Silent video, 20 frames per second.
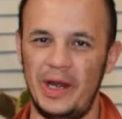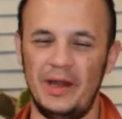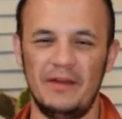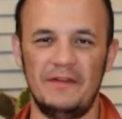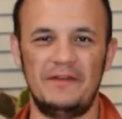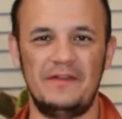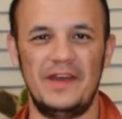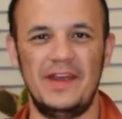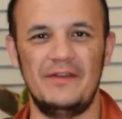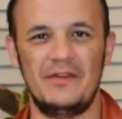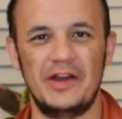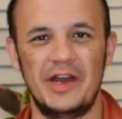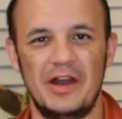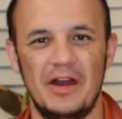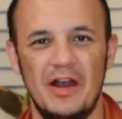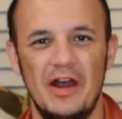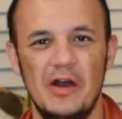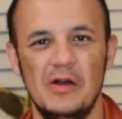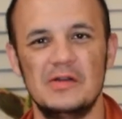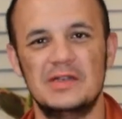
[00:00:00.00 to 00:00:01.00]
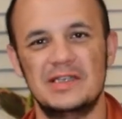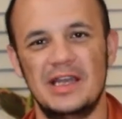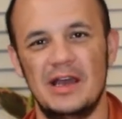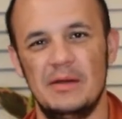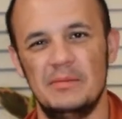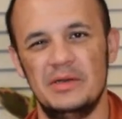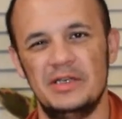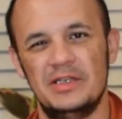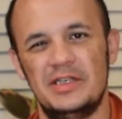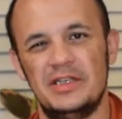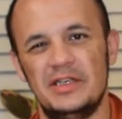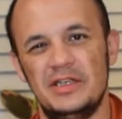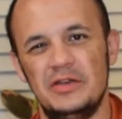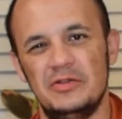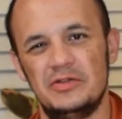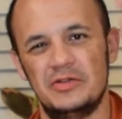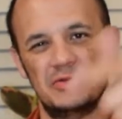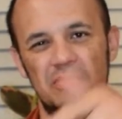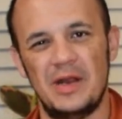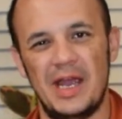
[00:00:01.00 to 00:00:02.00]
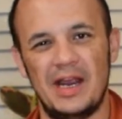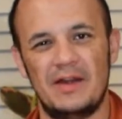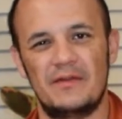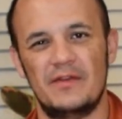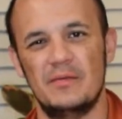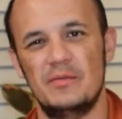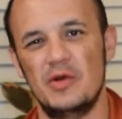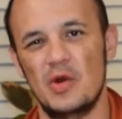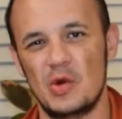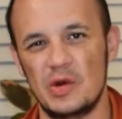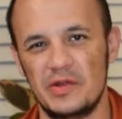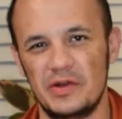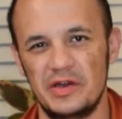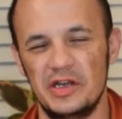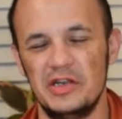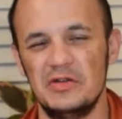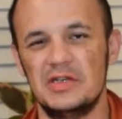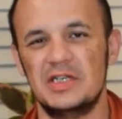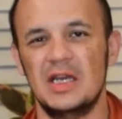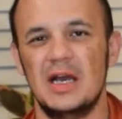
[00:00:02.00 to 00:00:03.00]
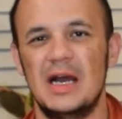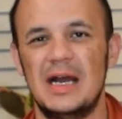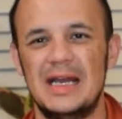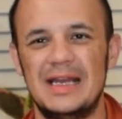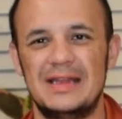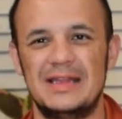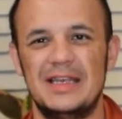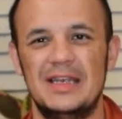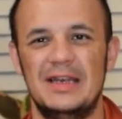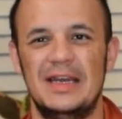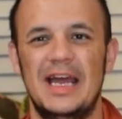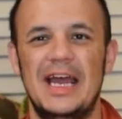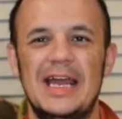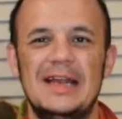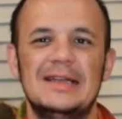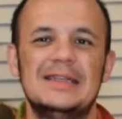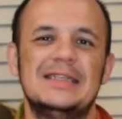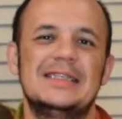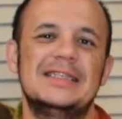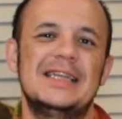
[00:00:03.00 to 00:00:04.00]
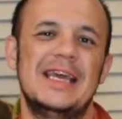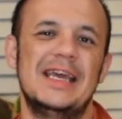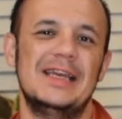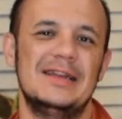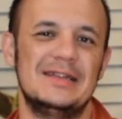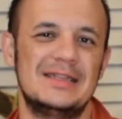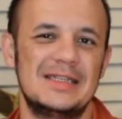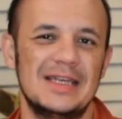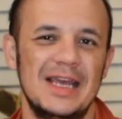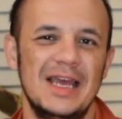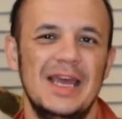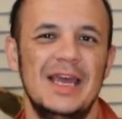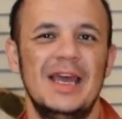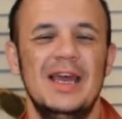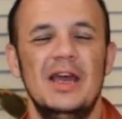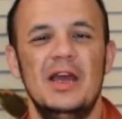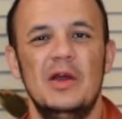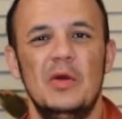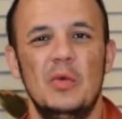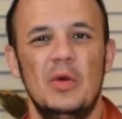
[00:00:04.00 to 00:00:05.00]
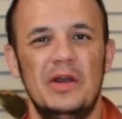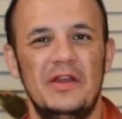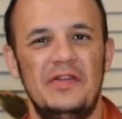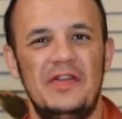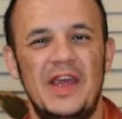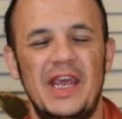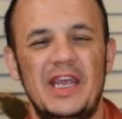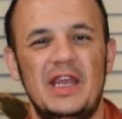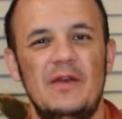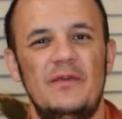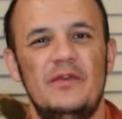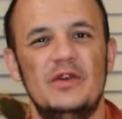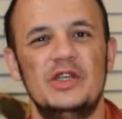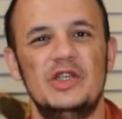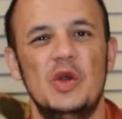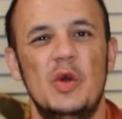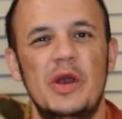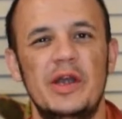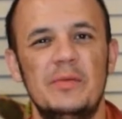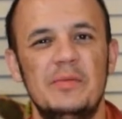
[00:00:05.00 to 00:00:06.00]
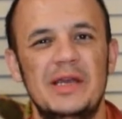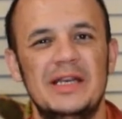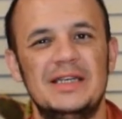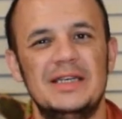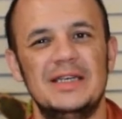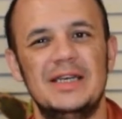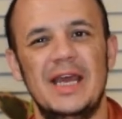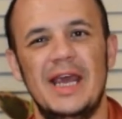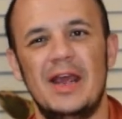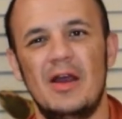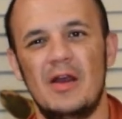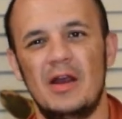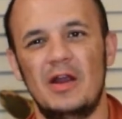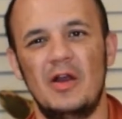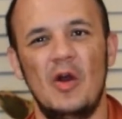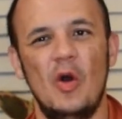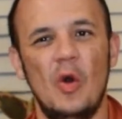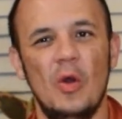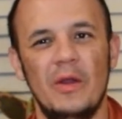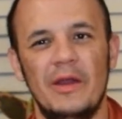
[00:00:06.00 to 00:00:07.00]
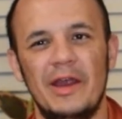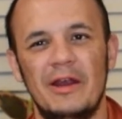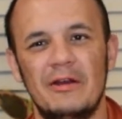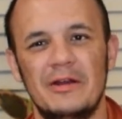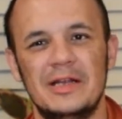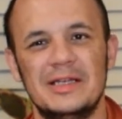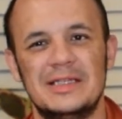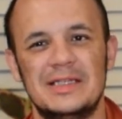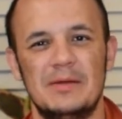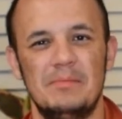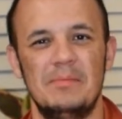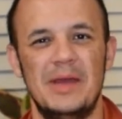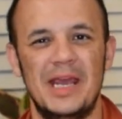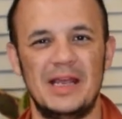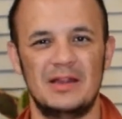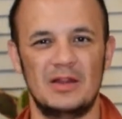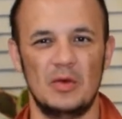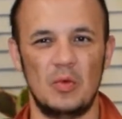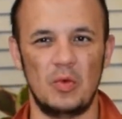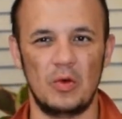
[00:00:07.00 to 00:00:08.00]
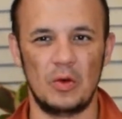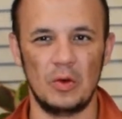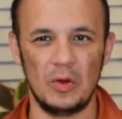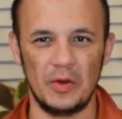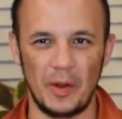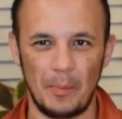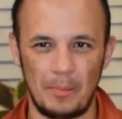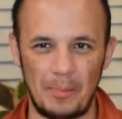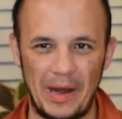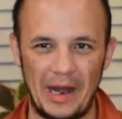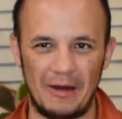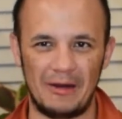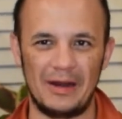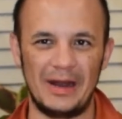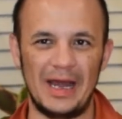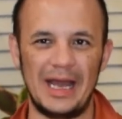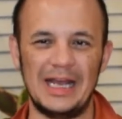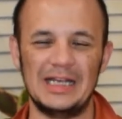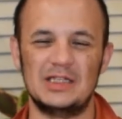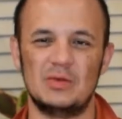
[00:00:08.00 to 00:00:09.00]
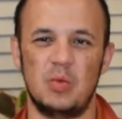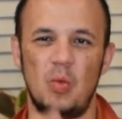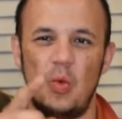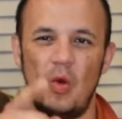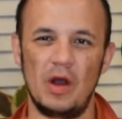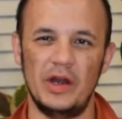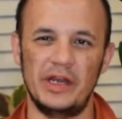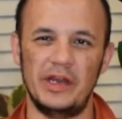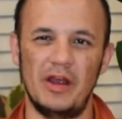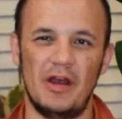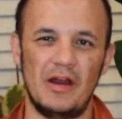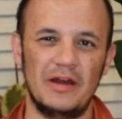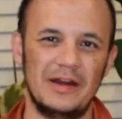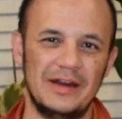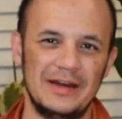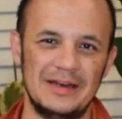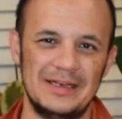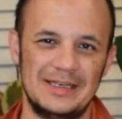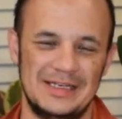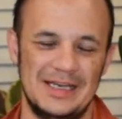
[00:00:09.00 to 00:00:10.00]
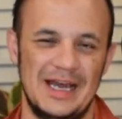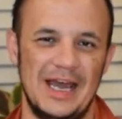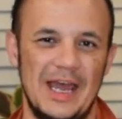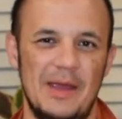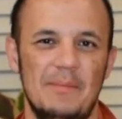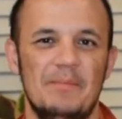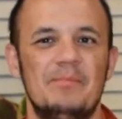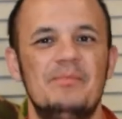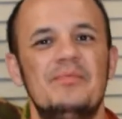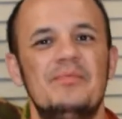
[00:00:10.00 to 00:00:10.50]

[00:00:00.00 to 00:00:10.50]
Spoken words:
Lefevre, your host, coming to you direct from northern Utah in the United States. I want to thank you for joining me today. Our goal here is to make the world a paradise 1 yard at a time.